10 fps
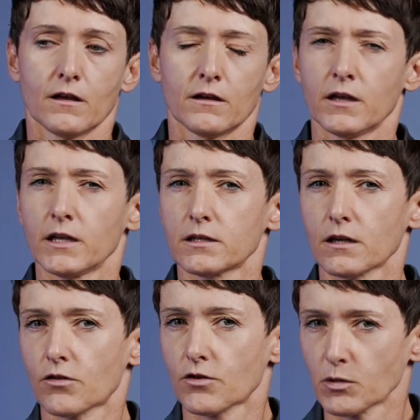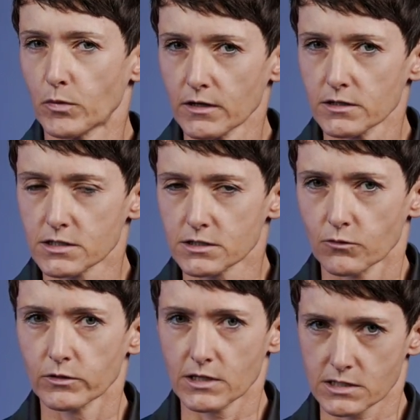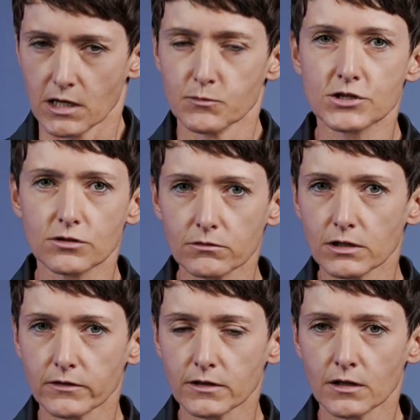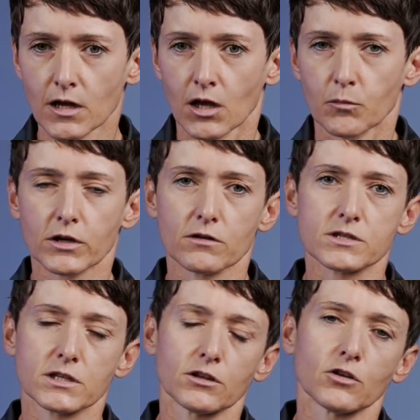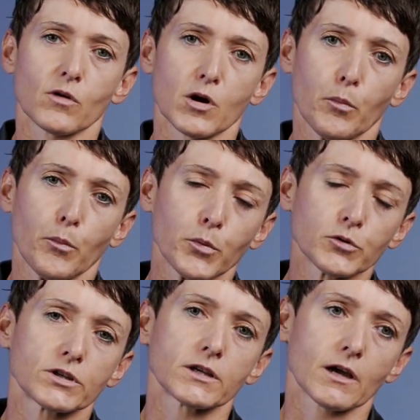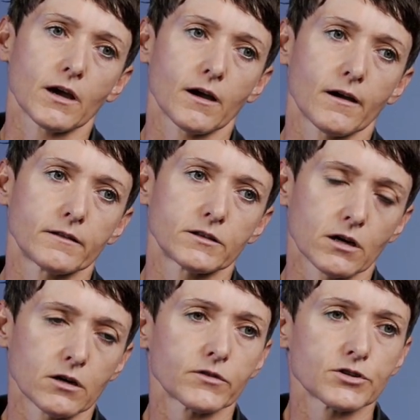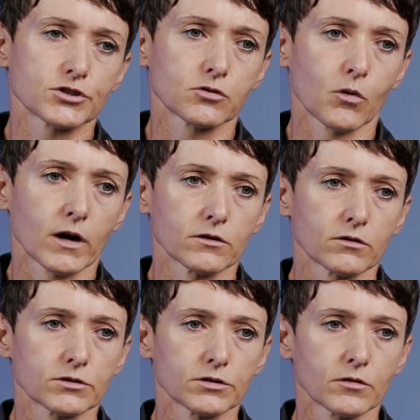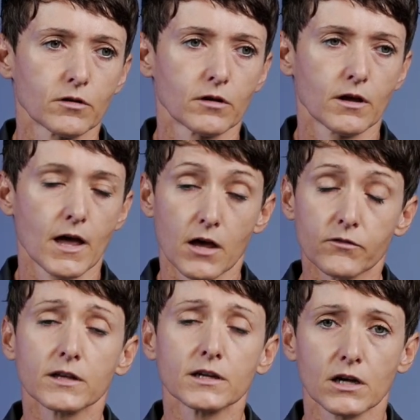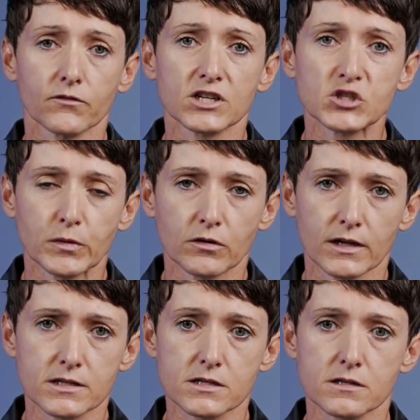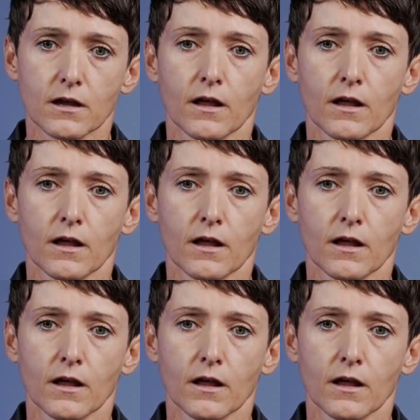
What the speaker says: hitting three birds with the same stone even, because then you are putting divers who are not having enough experience